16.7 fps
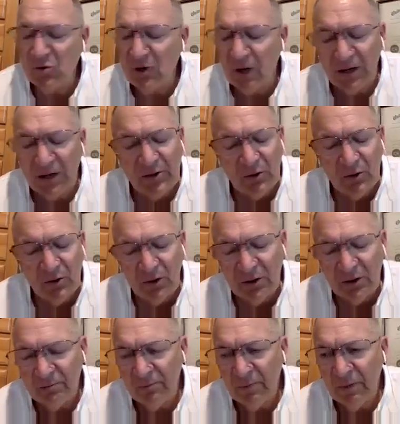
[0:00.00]
I knew it.
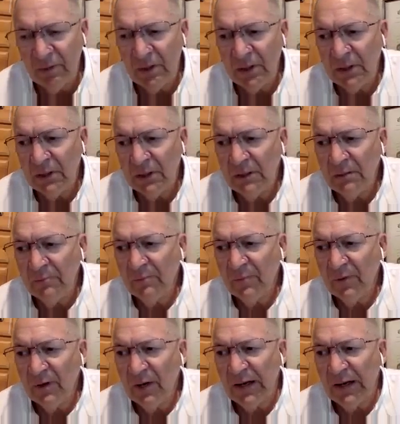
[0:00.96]

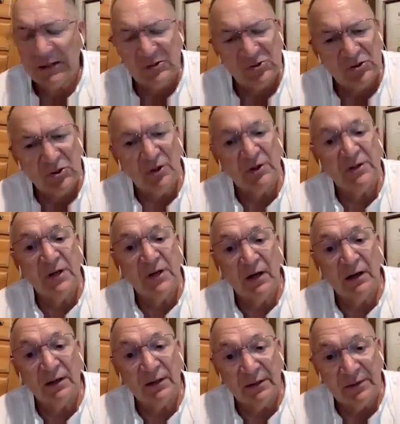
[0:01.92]
And I started
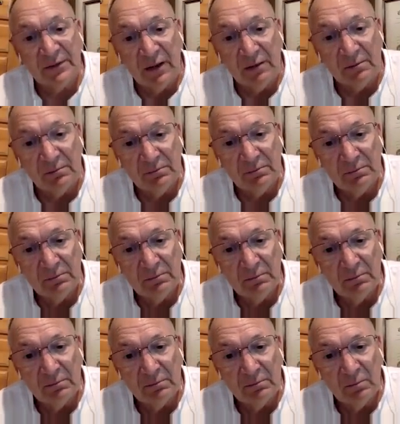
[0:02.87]
yelling at them.
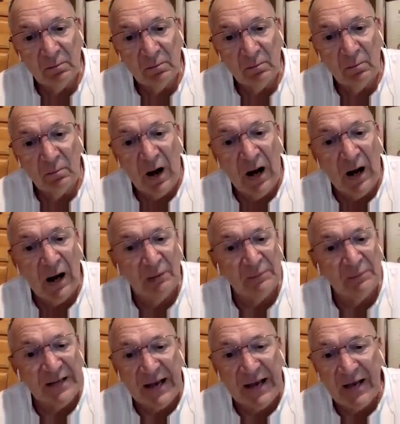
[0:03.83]
"Mom,
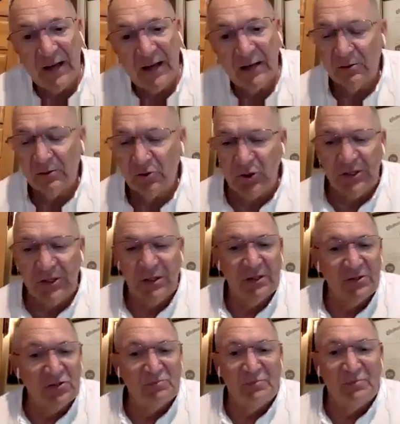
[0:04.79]
Dad, Gina,
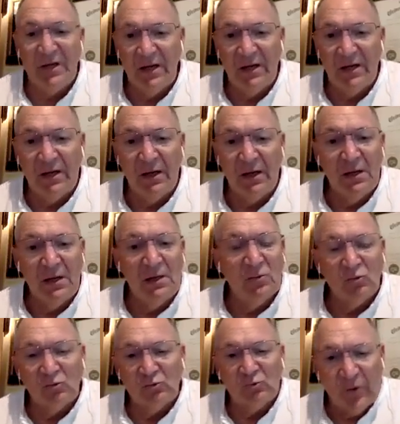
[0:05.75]
it's me.
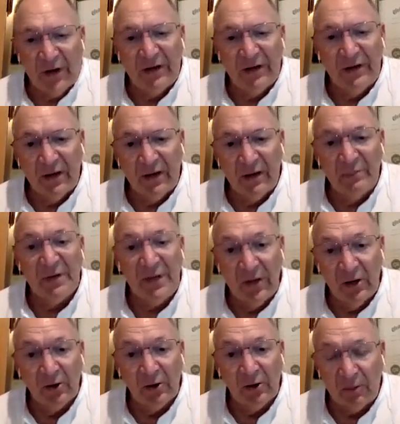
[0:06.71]
It's Randy, I'm
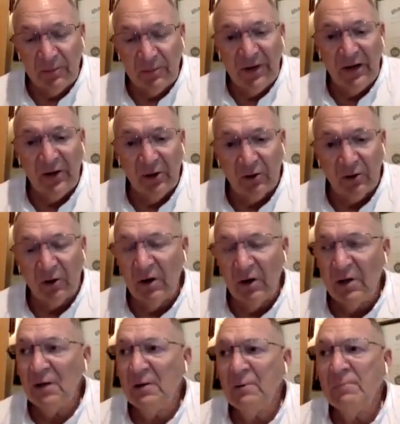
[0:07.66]
here, I'm here."
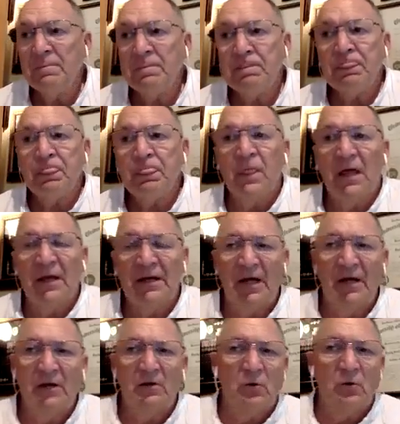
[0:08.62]
And
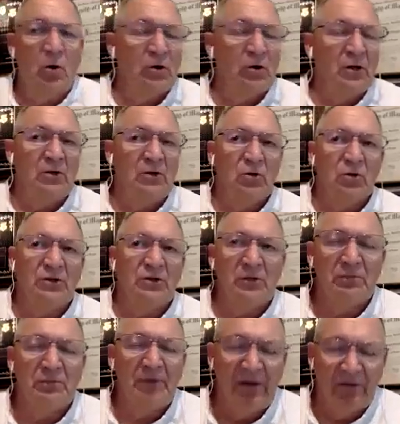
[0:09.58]
they only looked
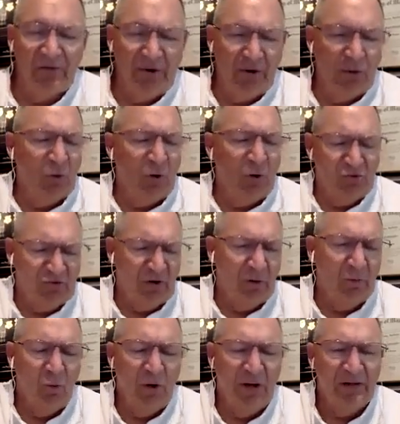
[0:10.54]
at me. They were some
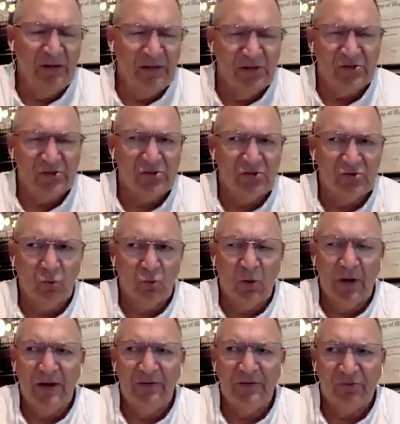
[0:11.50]
way distance
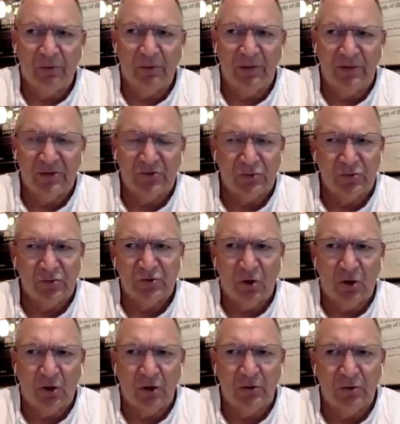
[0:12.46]
away from me, so it was
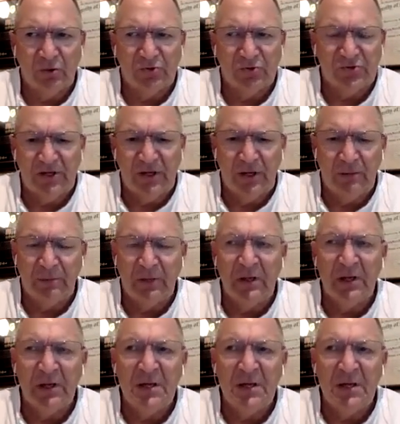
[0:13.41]
hard to see, but